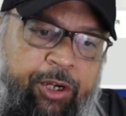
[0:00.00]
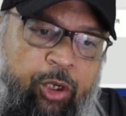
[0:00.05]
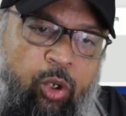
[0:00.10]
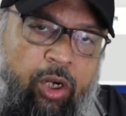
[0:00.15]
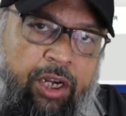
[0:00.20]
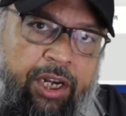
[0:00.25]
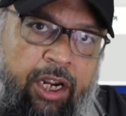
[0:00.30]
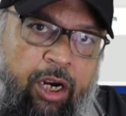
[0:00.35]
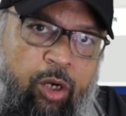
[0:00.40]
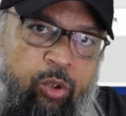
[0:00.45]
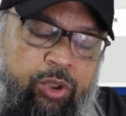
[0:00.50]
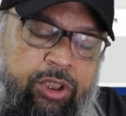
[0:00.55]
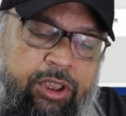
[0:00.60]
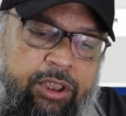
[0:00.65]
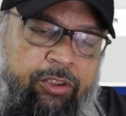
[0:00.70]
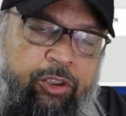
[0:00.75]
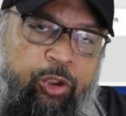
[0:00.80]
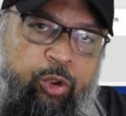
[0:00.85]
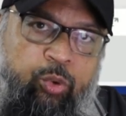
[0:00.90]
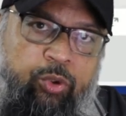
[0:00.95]
video
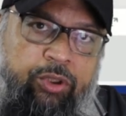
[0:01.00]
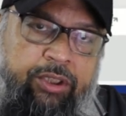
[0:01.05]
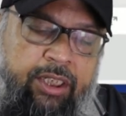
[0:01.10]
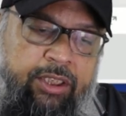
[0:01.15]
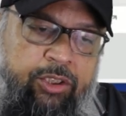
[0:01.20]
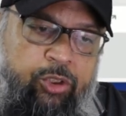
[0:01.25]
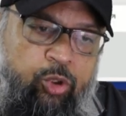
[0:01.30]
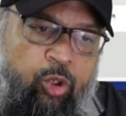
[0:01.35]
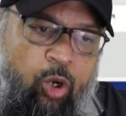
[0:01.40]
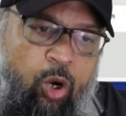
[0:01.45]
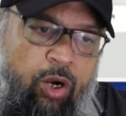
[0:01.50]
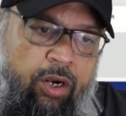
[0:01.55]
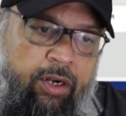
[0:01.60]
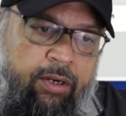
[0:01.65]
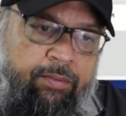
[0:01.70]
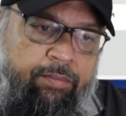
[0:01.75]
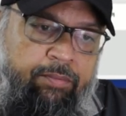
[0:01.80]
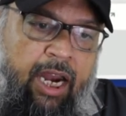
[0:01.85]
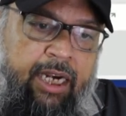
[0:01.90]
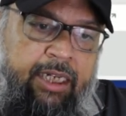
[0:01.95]
layout, which you just
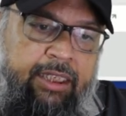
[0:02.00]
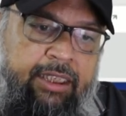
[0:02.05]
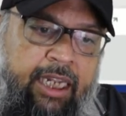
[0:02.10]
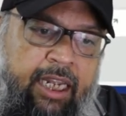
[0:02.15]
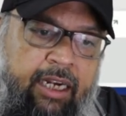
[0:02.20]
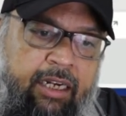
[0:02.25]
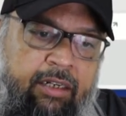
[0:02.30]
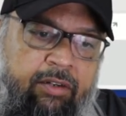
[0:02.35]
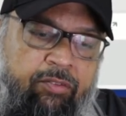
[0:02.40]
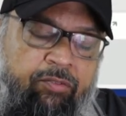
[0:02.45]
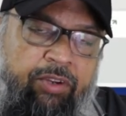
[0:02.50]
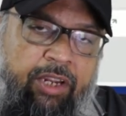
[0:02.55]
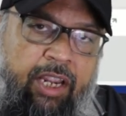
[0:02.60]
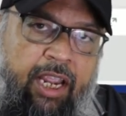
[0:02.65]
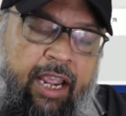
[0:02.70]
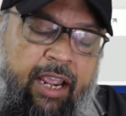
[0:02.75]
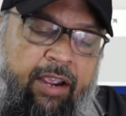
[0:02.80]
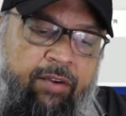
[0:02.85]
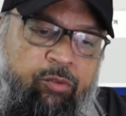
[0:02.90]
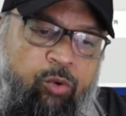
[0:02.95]
saw. And then we
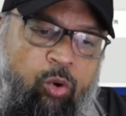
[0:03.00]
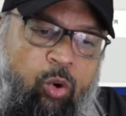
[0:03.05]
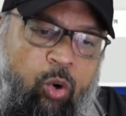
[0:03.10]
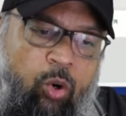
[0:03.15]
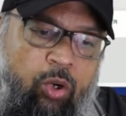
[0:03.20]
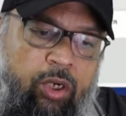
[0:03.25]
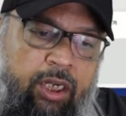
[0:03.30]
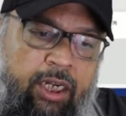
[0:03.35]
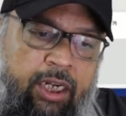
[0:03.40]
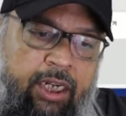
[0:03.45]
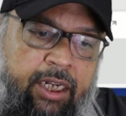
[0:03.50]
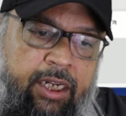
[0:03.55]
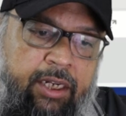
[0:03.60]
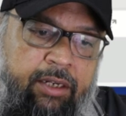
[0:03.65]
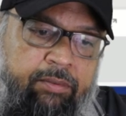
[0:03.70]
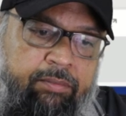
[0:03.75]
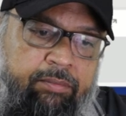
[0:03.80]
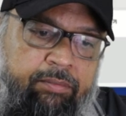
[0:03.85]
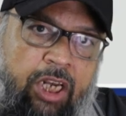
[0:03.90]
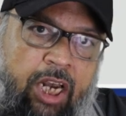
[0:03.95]
have
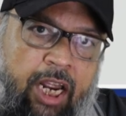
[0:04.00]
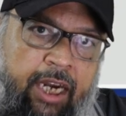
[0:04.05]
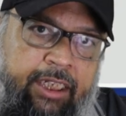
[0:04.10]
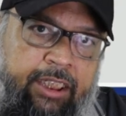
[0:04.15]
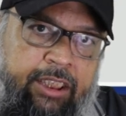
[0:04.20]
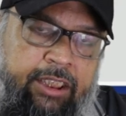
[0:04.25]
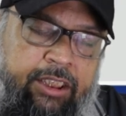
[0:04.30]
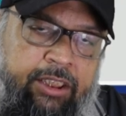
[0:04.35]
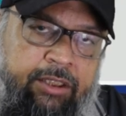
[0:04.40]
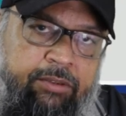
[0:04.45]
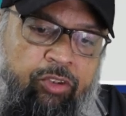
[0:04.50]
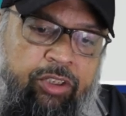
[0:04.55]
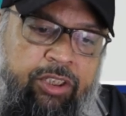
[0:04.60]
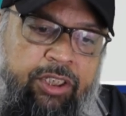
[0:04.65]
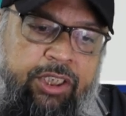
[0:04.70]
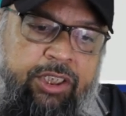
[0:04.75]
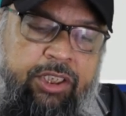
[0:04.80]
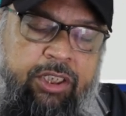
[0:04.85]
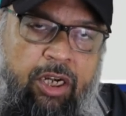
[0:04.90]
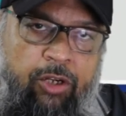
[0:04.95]
only slides,
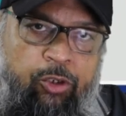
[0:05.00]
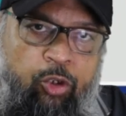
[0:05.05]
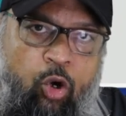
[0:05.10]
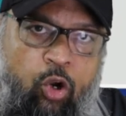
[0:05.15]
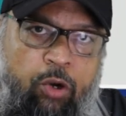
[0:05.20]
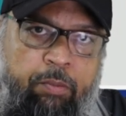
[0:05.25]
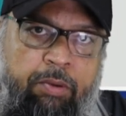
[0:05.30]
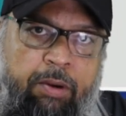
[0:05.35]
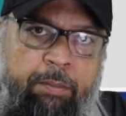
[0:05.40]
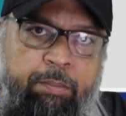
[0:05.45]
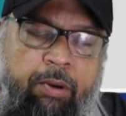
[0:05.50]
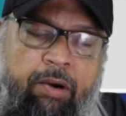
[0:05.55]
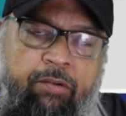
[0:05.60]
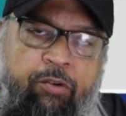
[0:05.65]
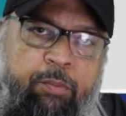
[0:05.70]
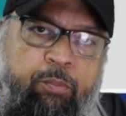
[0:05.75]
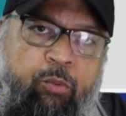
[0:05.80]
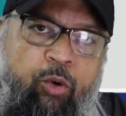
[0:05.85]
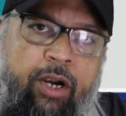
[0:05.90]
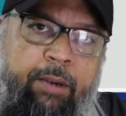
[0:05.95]
which is a normal
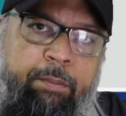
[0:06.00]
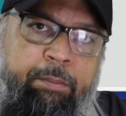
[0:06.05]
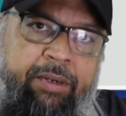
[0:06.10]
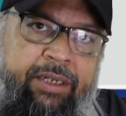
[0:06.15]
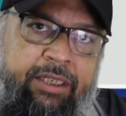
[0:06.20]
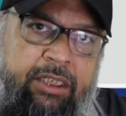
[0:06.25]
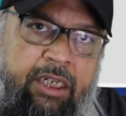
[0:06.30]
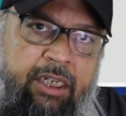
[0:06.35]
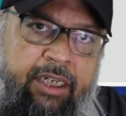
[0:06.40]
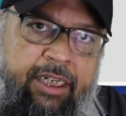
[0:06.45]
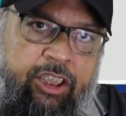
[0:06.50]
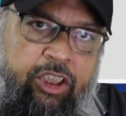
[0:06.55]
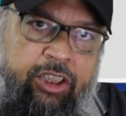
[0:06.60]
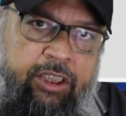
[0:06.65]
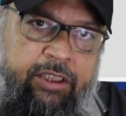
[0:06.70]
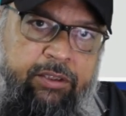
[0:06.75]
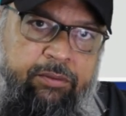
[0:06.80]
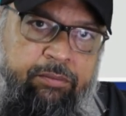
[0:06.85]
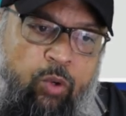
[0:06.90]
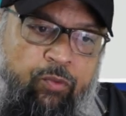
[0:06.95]
PowerPoint
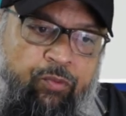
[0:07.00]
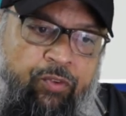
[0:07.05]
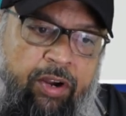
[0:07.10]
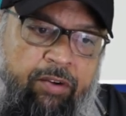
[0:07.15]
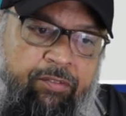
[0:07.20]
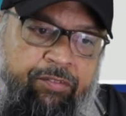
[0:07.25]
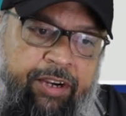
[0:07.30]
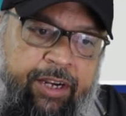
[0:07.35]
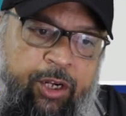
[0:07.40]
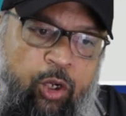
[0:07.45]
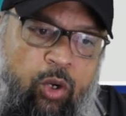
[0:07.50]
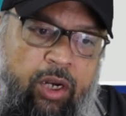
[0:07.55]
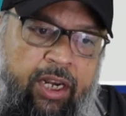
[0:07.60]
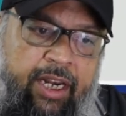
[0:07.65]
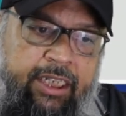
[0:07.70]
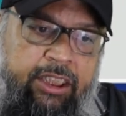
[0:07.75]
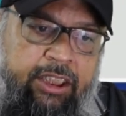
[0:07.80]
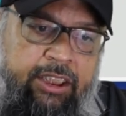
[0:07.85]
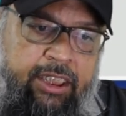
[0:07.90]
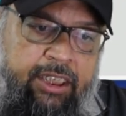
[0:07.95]
presentation. So for video
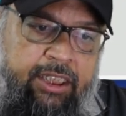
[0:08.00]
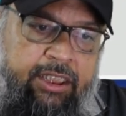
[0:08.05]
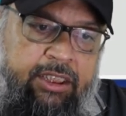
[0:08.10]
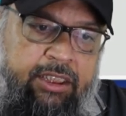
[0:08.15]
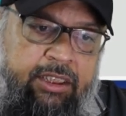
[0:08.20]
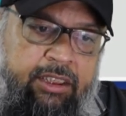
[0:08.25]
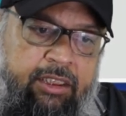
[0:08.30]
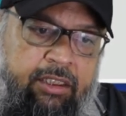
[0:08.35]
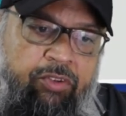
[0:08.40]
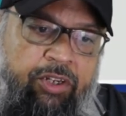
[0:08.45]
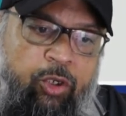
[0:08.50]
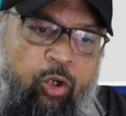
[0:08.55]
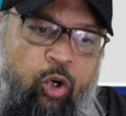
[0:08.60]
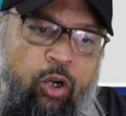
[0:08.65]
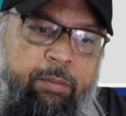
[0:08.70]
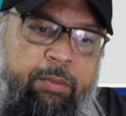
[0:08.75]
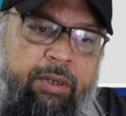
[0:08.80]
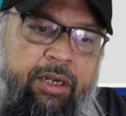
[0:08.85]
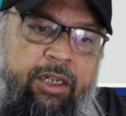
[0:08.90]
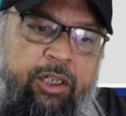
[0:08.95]
lectures, we
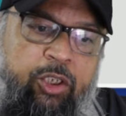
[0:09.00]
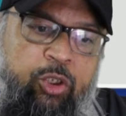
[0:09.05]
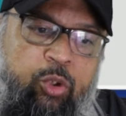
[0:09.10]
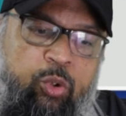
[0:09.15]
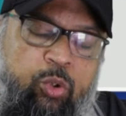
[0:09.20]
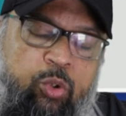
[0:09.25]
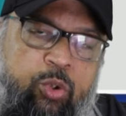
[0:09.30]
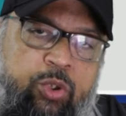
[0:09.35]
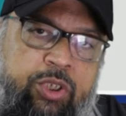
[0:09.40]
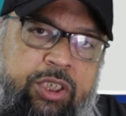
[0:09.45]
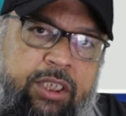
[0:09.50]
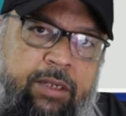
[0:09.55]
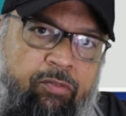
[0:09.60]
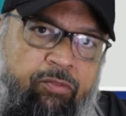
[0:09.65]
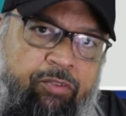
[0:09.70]
normally use